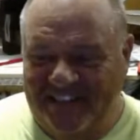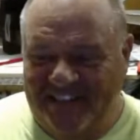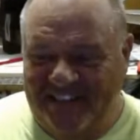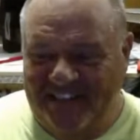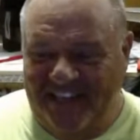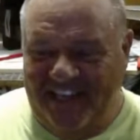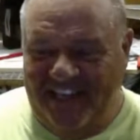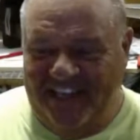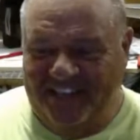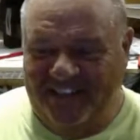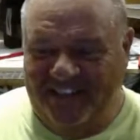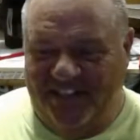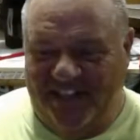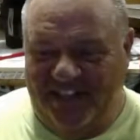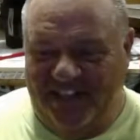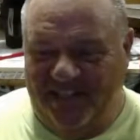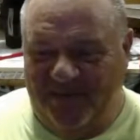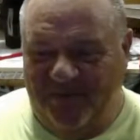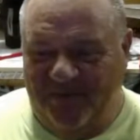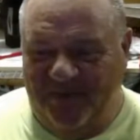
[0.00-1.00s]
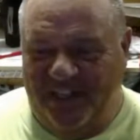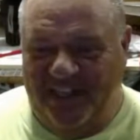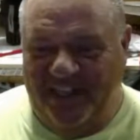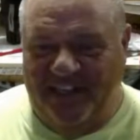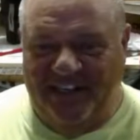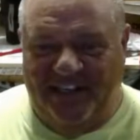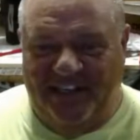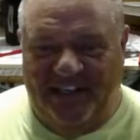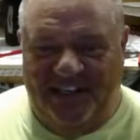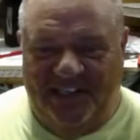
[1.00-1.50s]
Yeah, so I don't plan
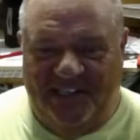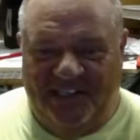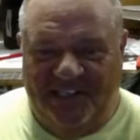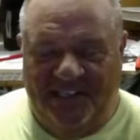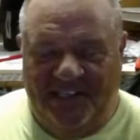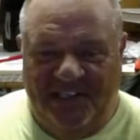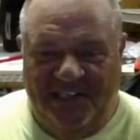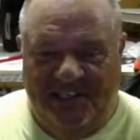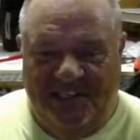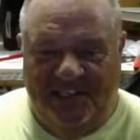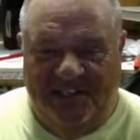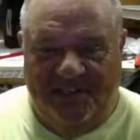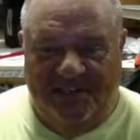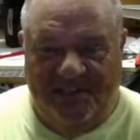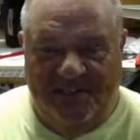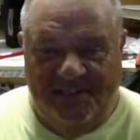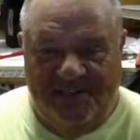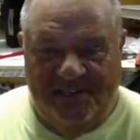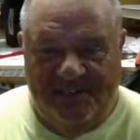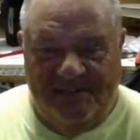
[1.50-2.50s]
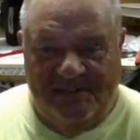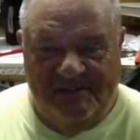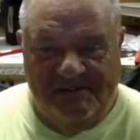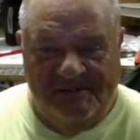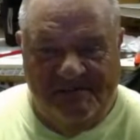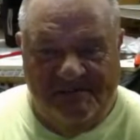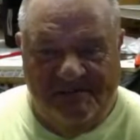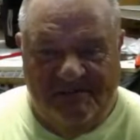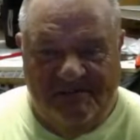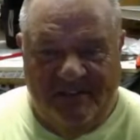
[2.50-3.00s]
on, you know,
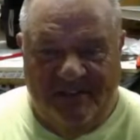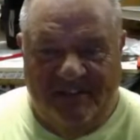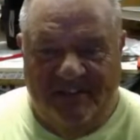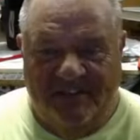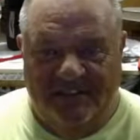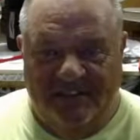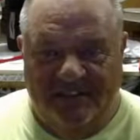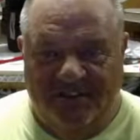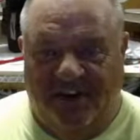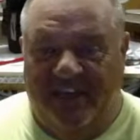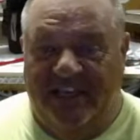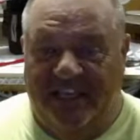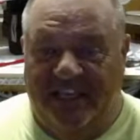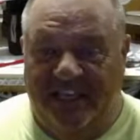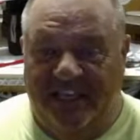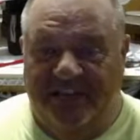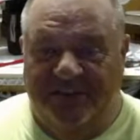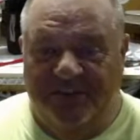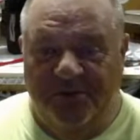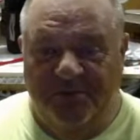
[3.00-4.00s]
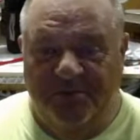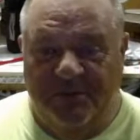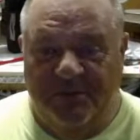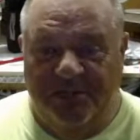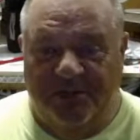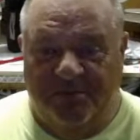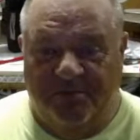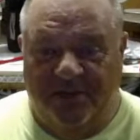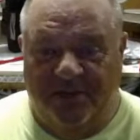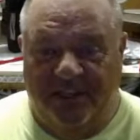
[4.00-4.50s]
trying to get a
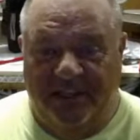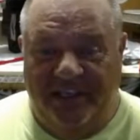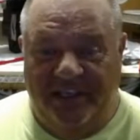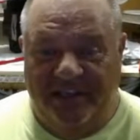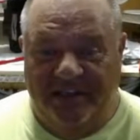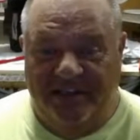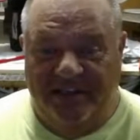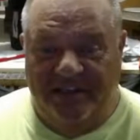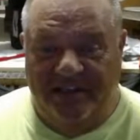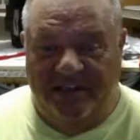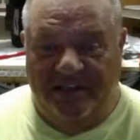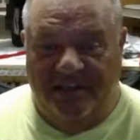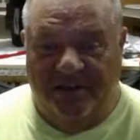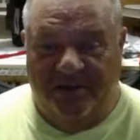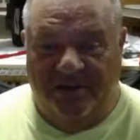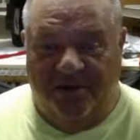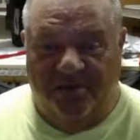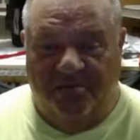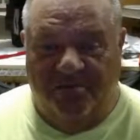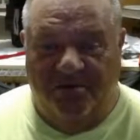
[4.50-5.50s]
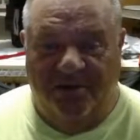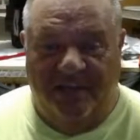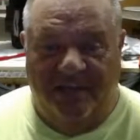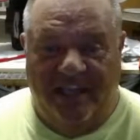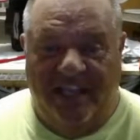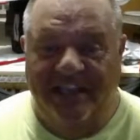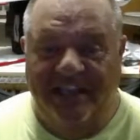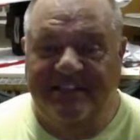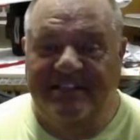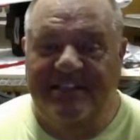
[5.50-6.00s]
2-meter plane in there or put
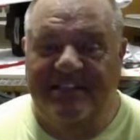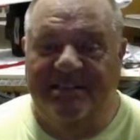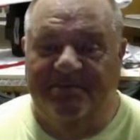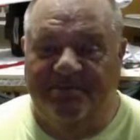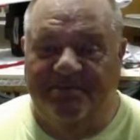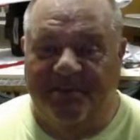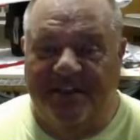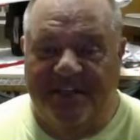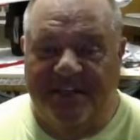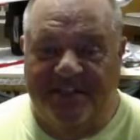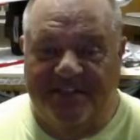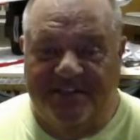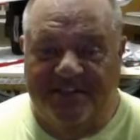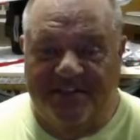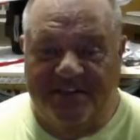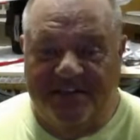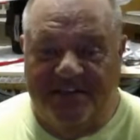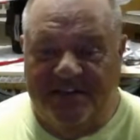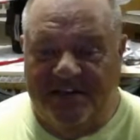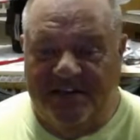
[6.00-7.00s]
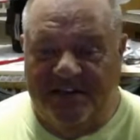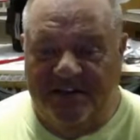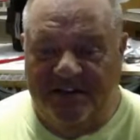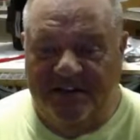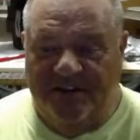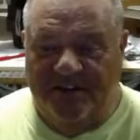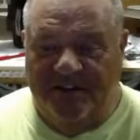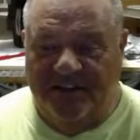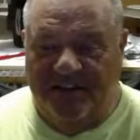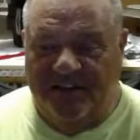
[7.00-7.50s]
18 planes in there or
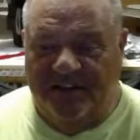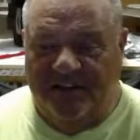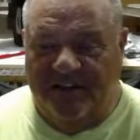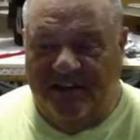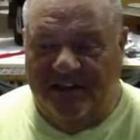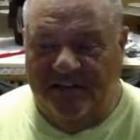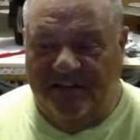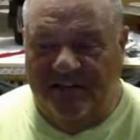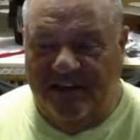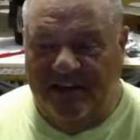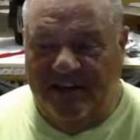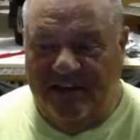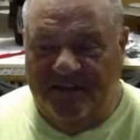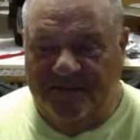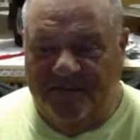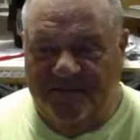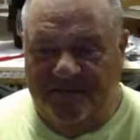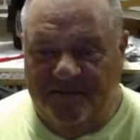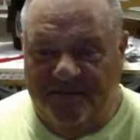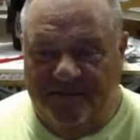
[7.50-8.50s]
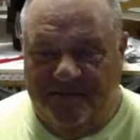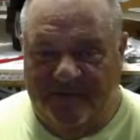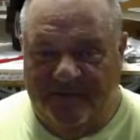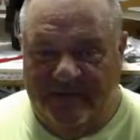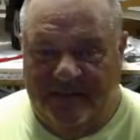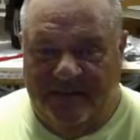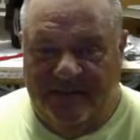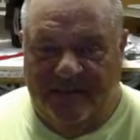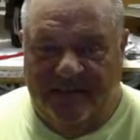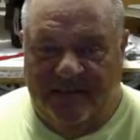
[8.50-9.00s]
anything like that.
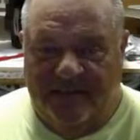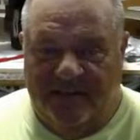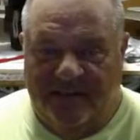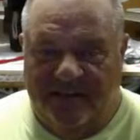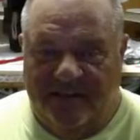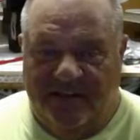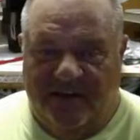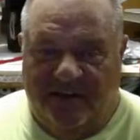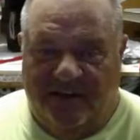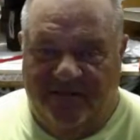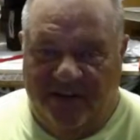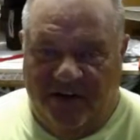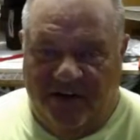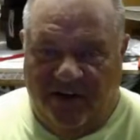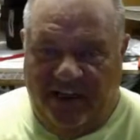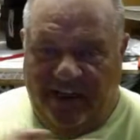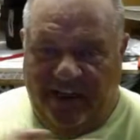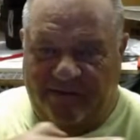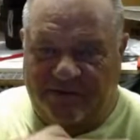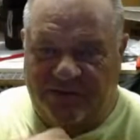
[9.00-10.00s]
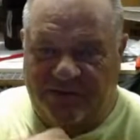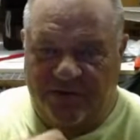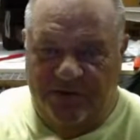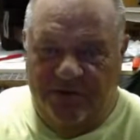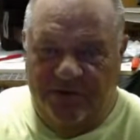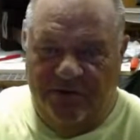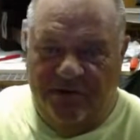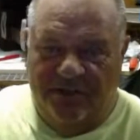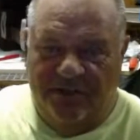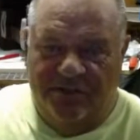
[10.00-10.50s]
You know, I figure I'll have
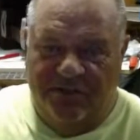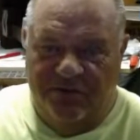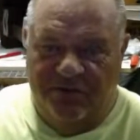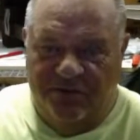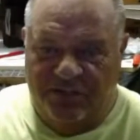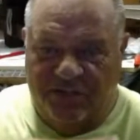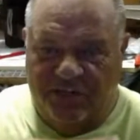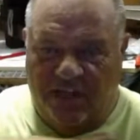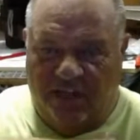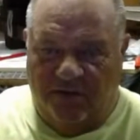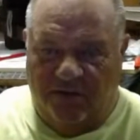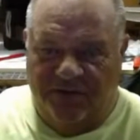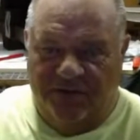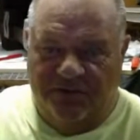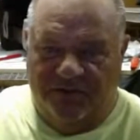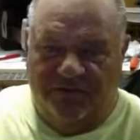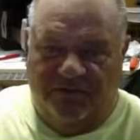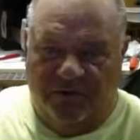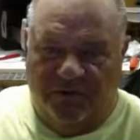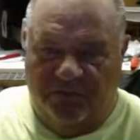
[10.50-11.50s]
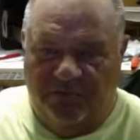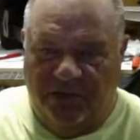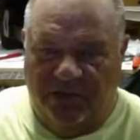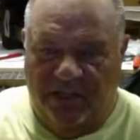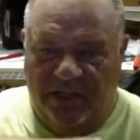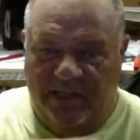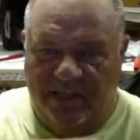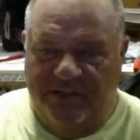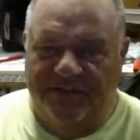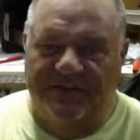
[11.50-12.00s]
two shelves for
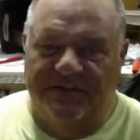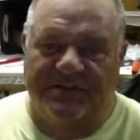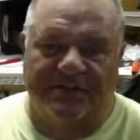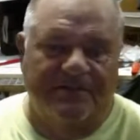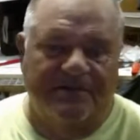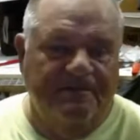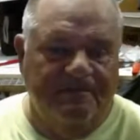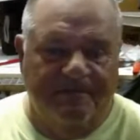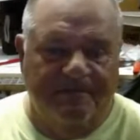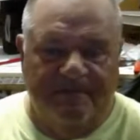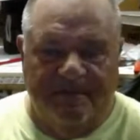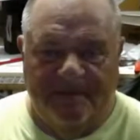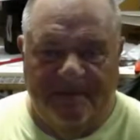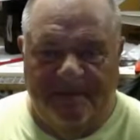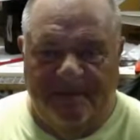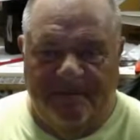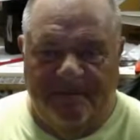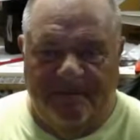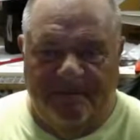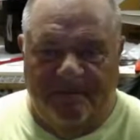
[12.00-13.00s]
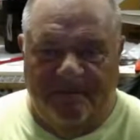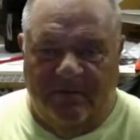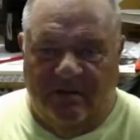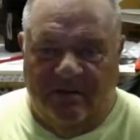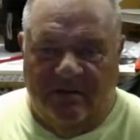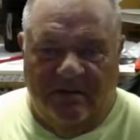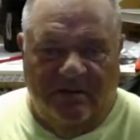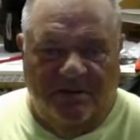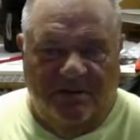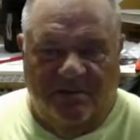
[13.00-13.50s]
planes,
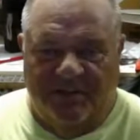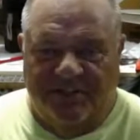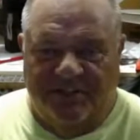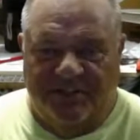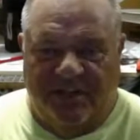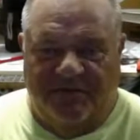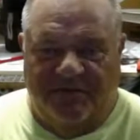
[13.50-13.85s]
which I